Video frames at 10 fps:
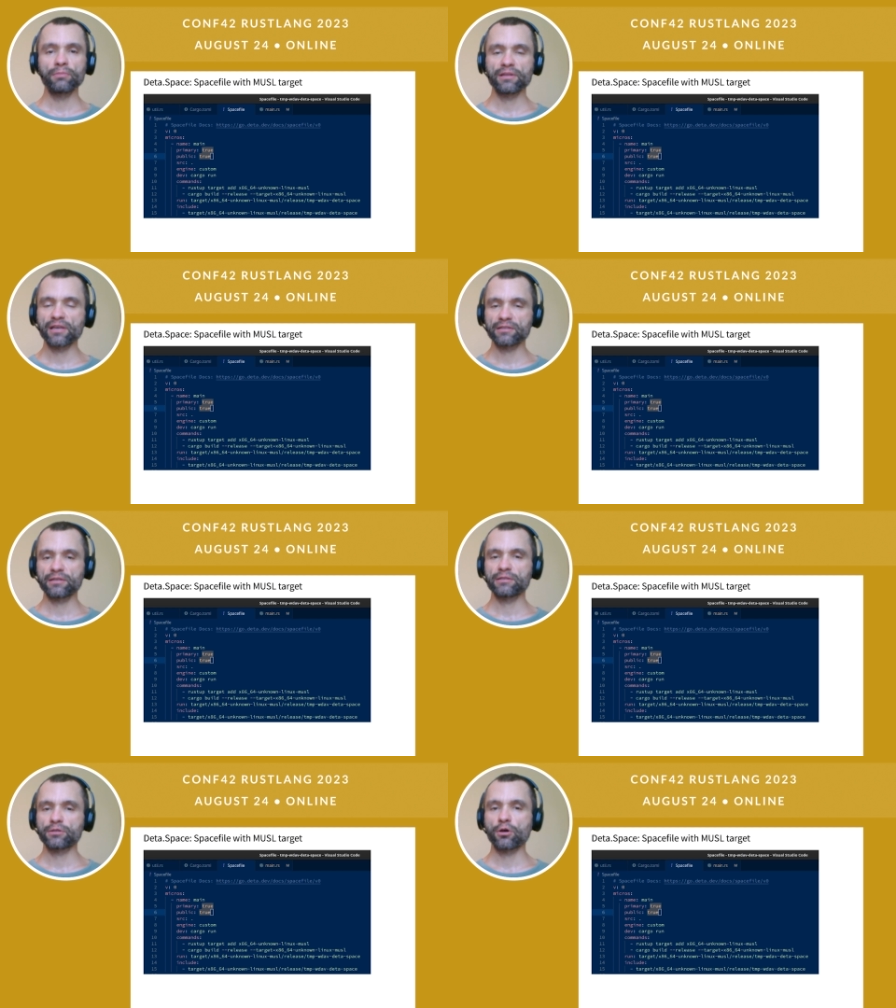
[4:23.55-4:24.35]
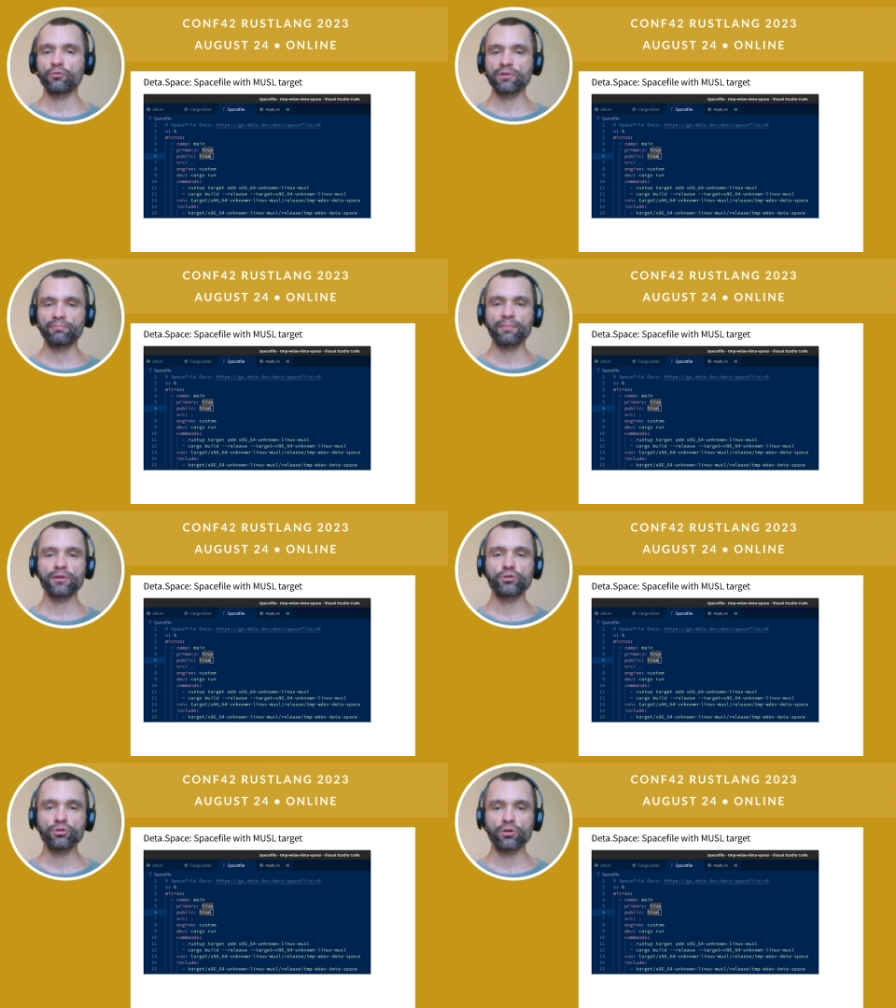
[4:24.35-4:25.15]
It has its own
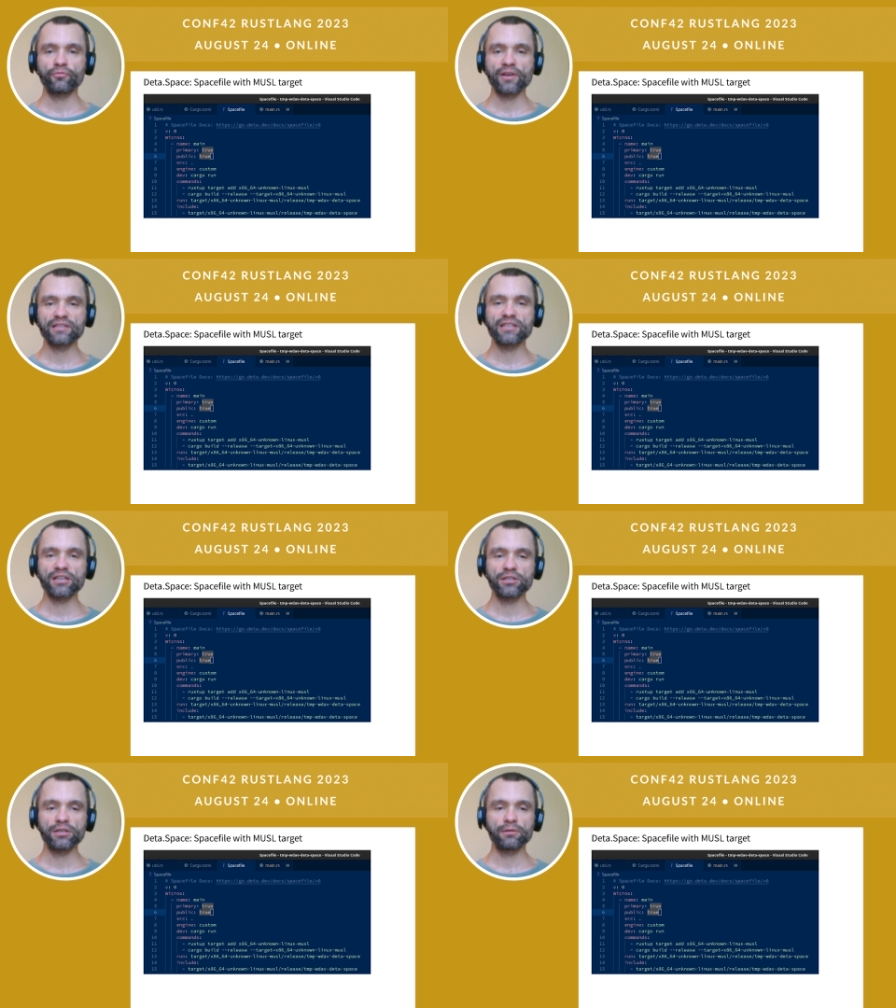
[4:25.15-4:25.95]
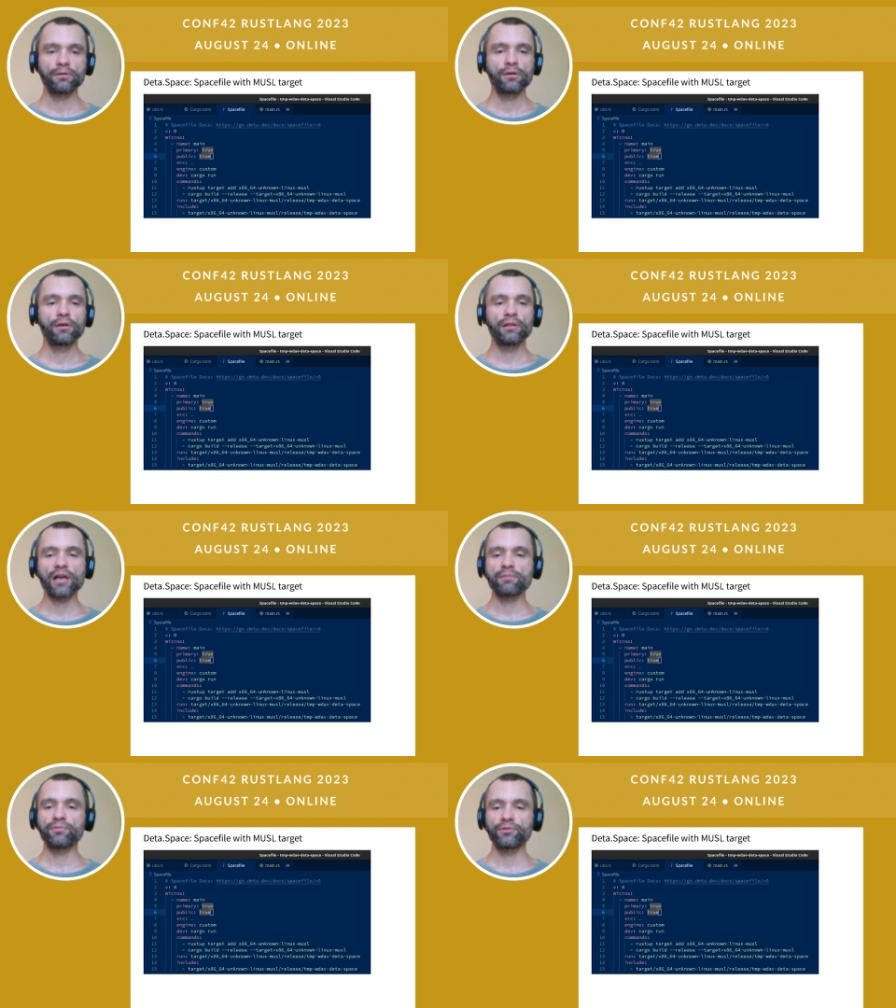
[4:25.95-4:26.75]
implementation of S T D
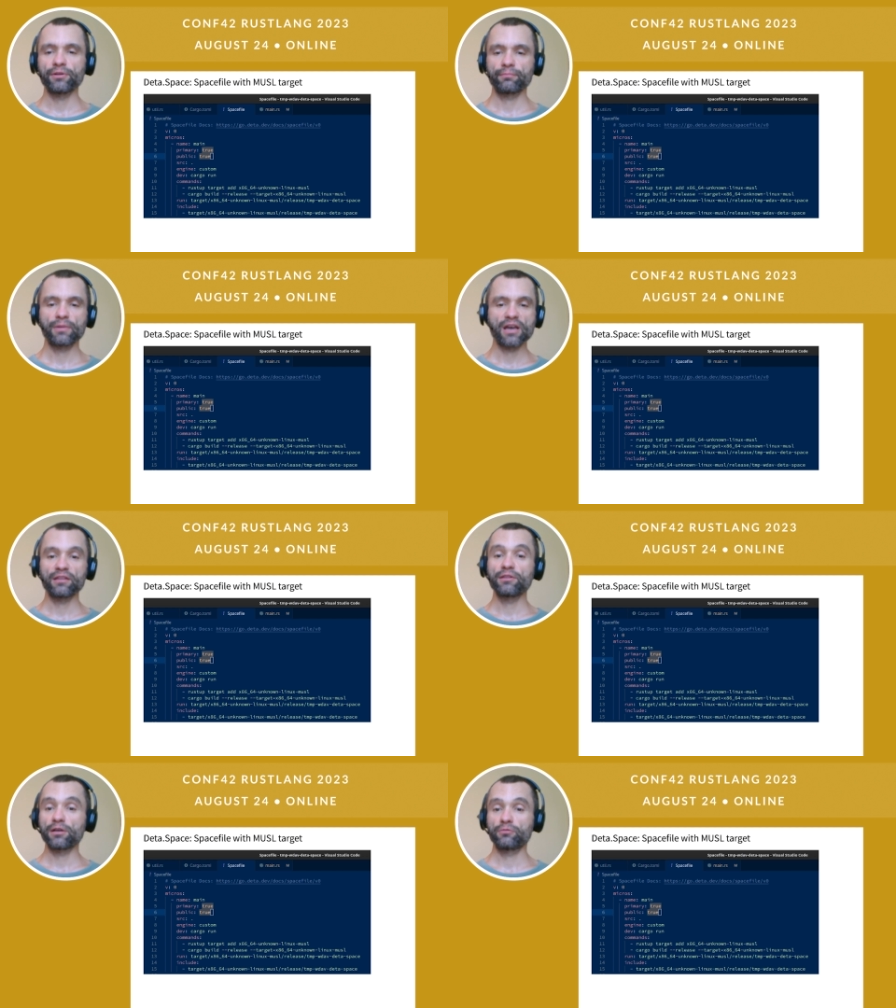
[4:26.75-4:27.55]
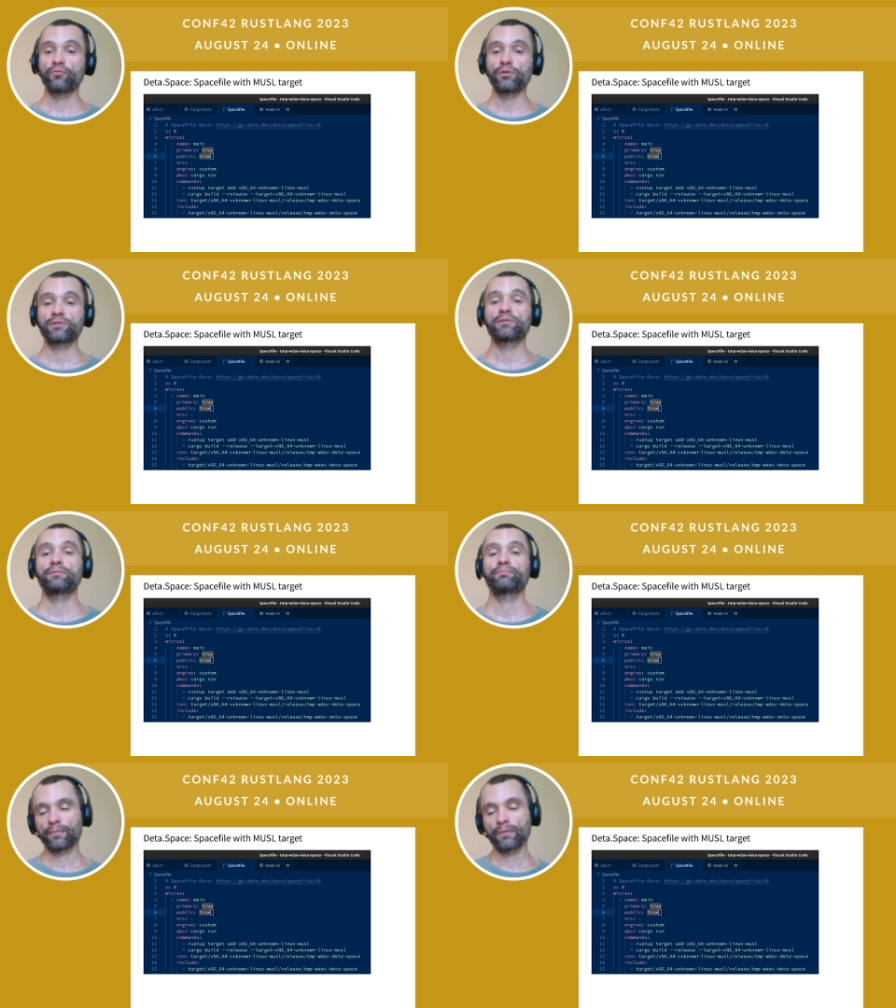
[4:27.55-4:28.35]
library, and that works
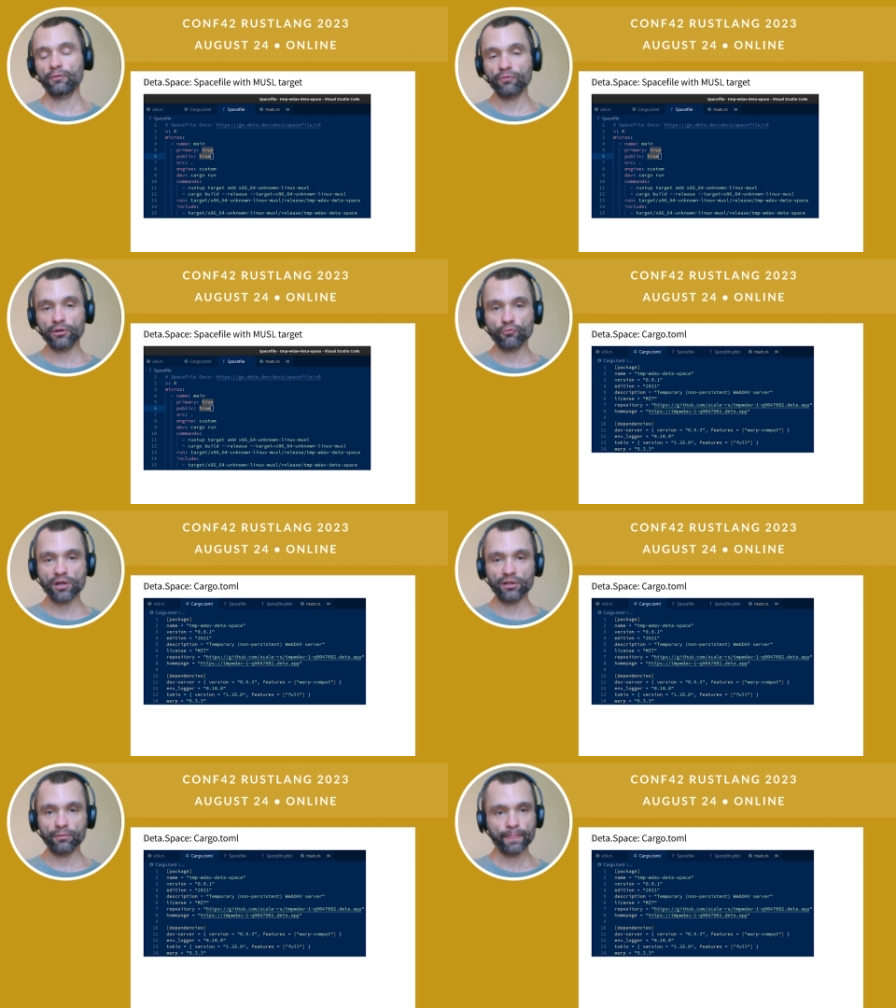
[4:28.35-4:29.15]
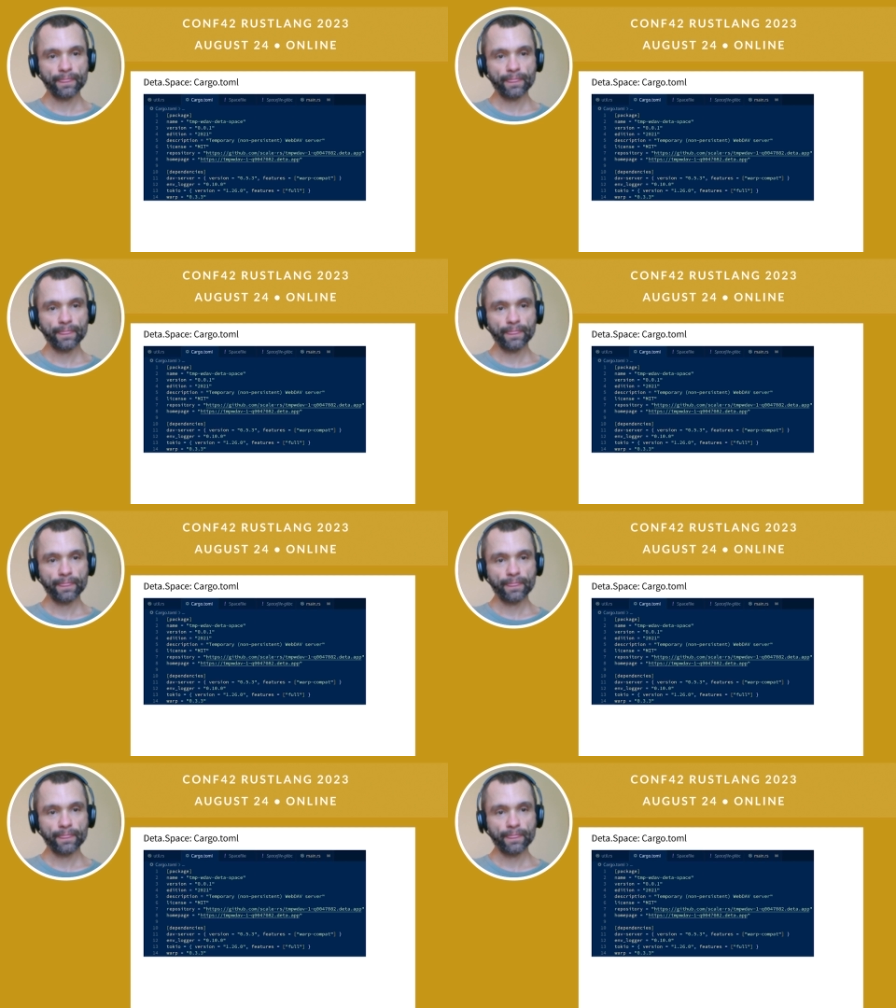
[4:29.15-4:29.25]
very well.